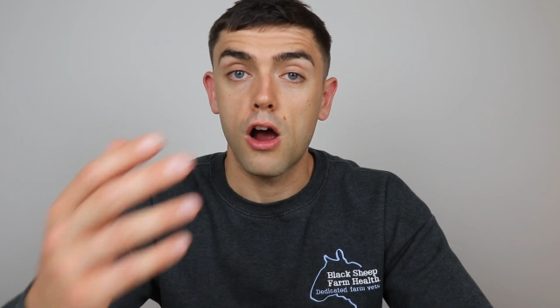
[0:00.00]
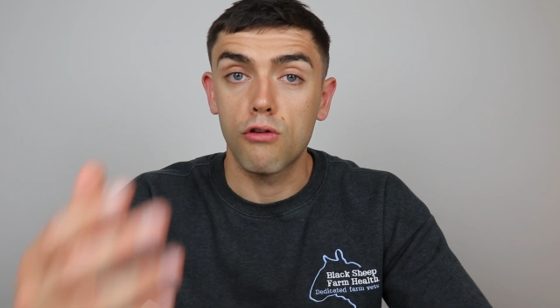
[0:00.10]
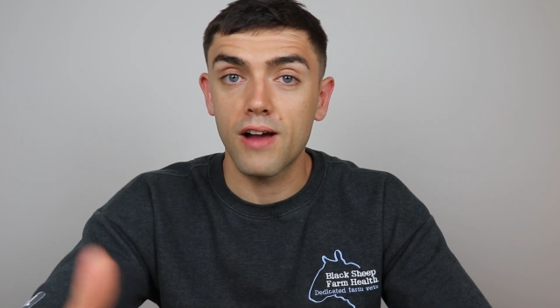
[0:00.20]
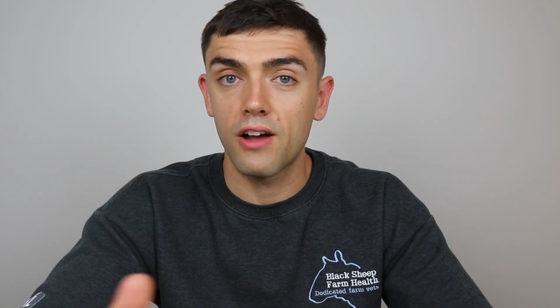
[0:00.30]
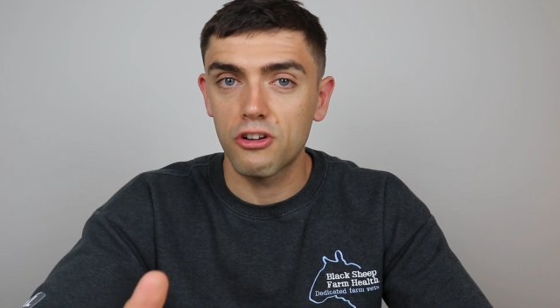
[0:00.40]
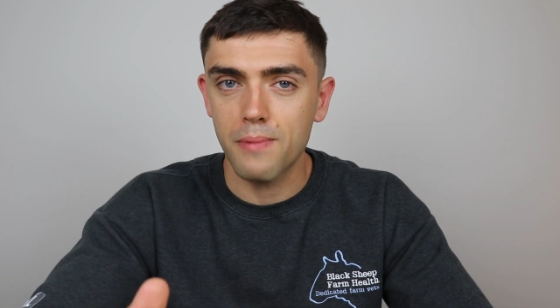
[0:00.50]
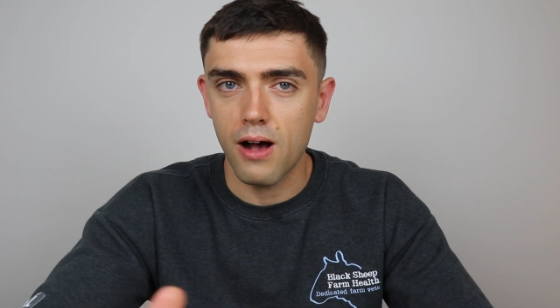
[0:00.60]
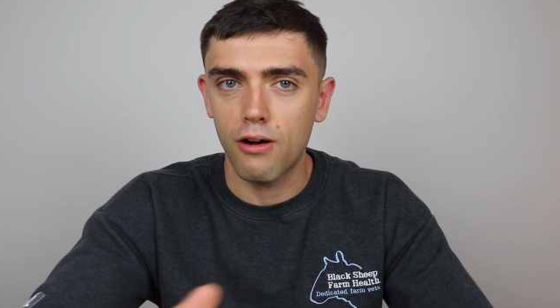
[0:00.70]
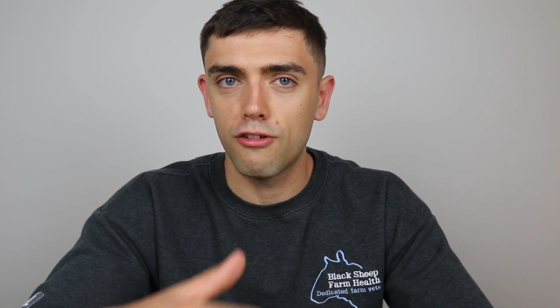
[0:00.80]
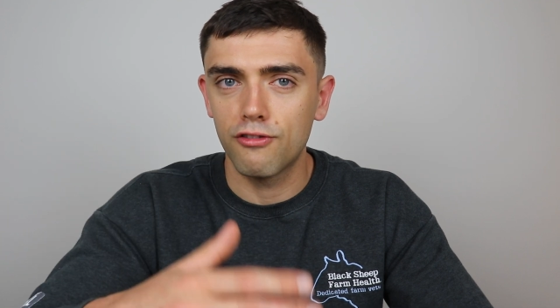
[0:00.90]
around
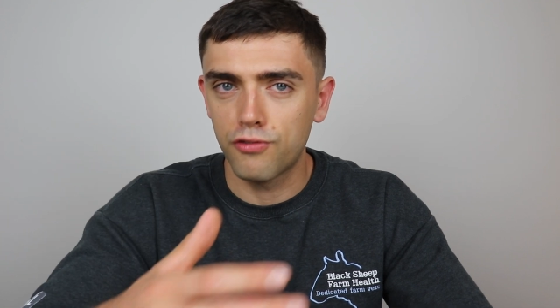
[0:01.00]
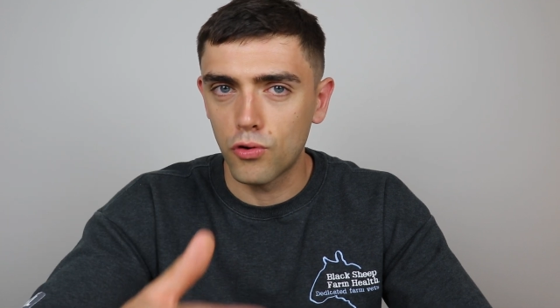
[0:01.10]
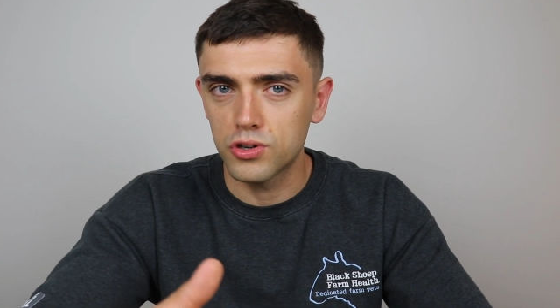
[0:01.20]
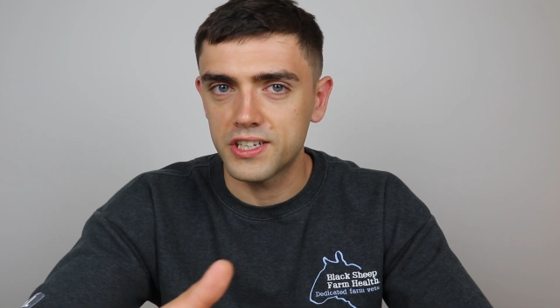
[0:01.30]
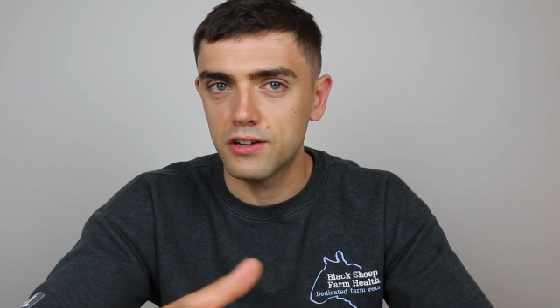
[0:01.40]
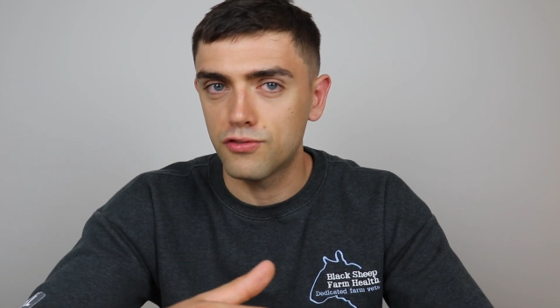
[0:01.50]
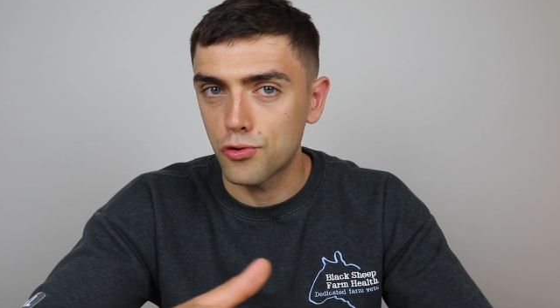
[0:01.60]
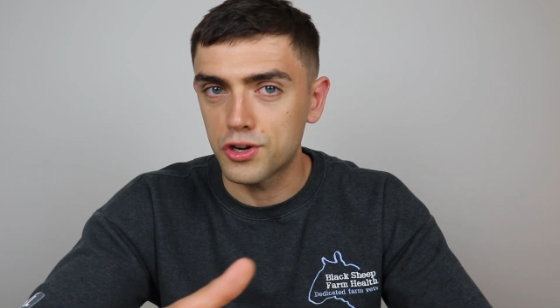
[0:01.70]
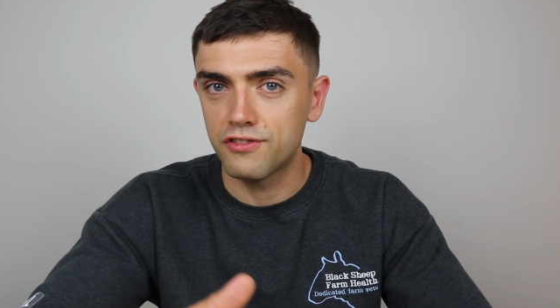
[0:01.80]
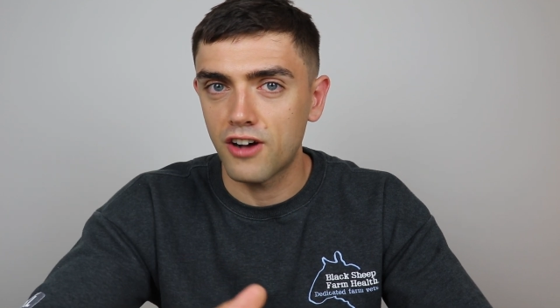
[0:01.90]
about 40 or
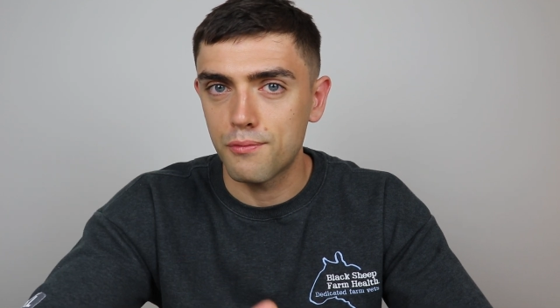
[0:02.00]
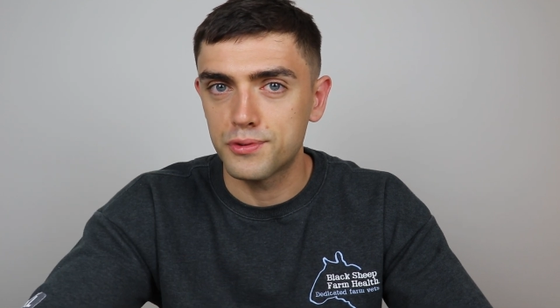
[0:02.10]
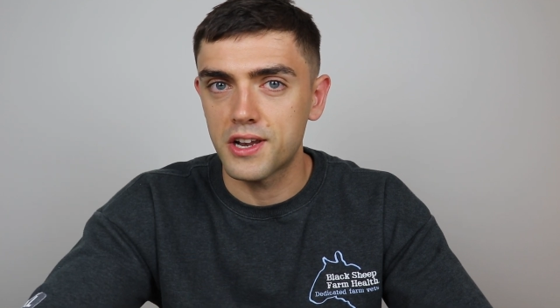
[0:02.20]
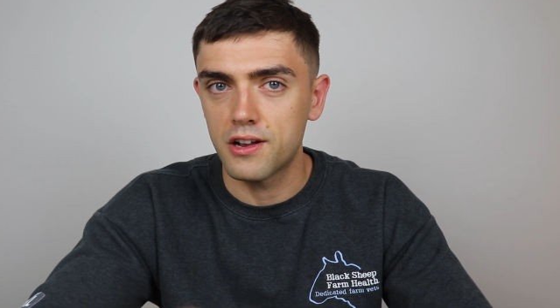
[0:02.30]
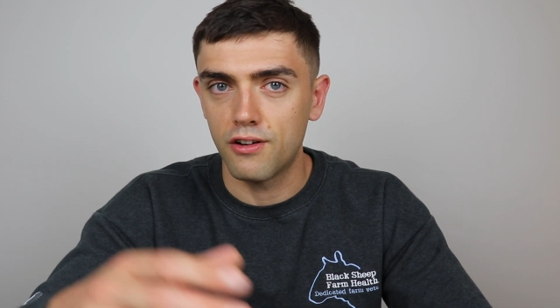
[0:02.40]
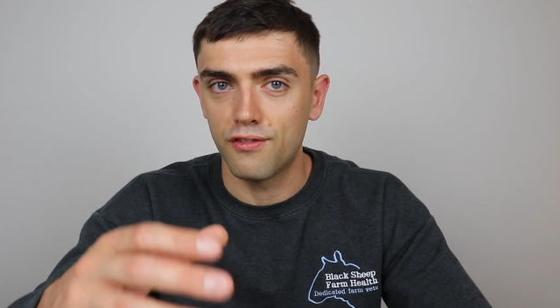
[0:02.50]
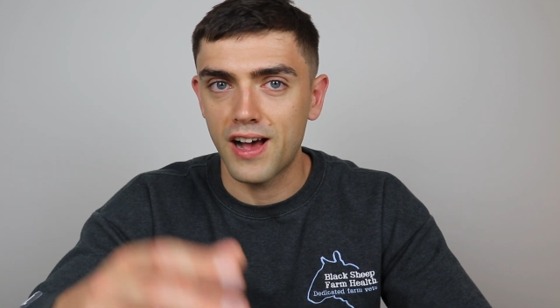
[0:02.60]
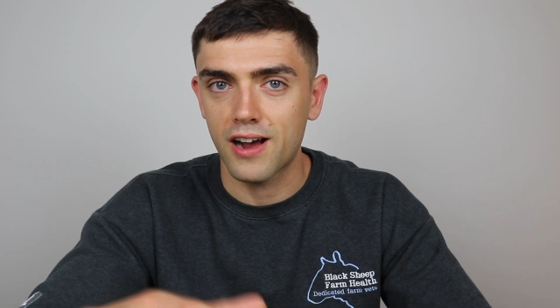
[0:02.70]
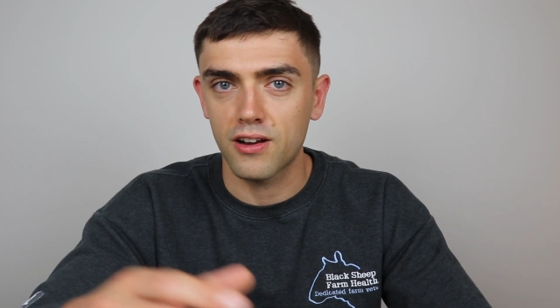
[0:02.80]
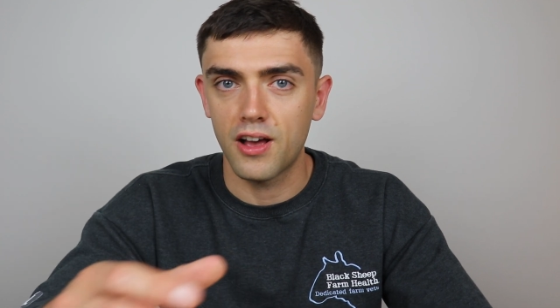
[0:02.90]
45% of
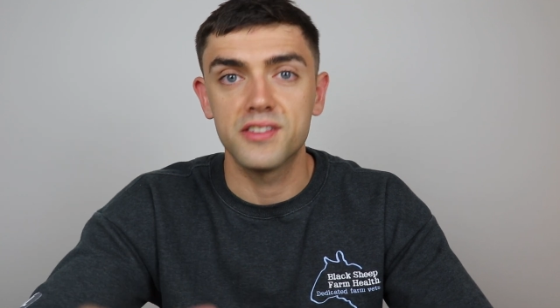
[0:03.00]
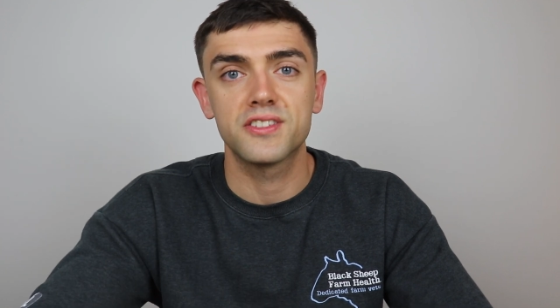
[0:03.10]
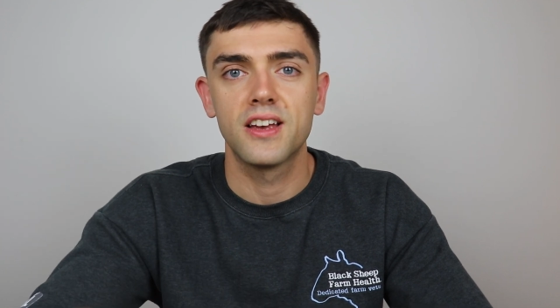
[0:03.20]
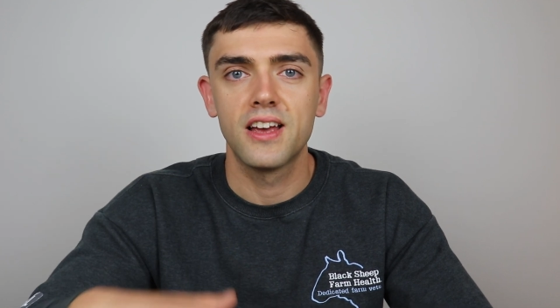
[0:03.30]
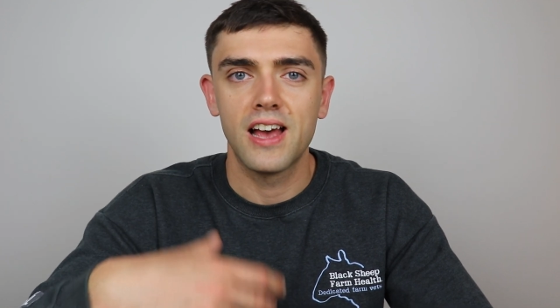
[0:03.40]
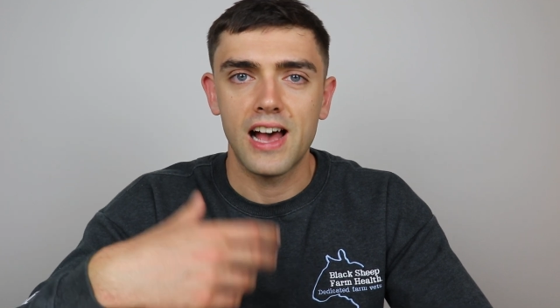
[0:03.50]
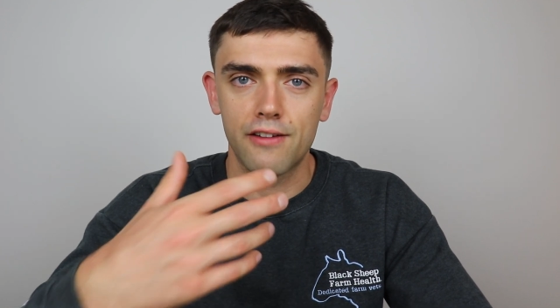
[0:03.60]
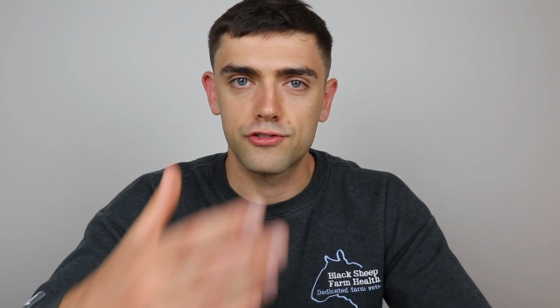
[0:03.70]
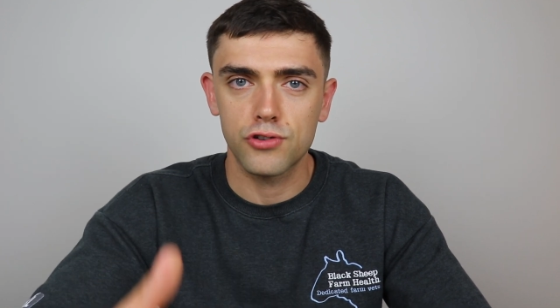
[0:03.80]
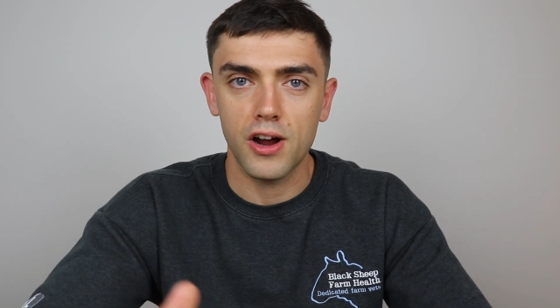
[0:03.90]
our clients
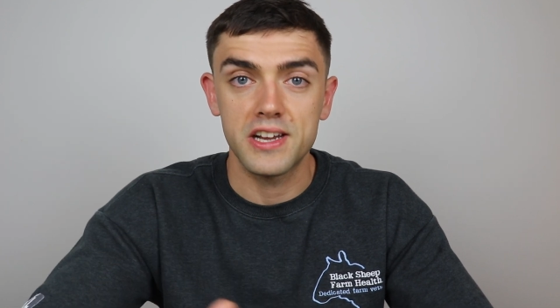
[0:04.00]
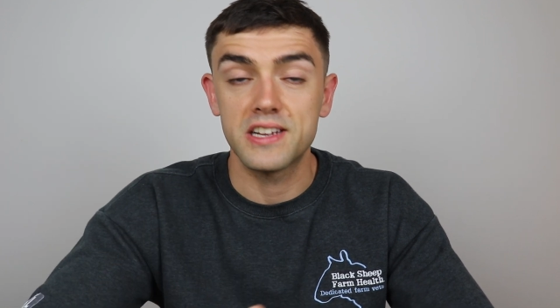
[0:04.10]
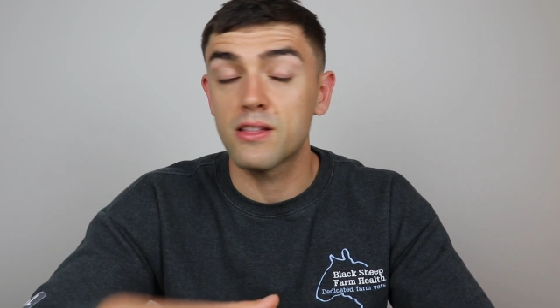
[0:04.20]
have tried it.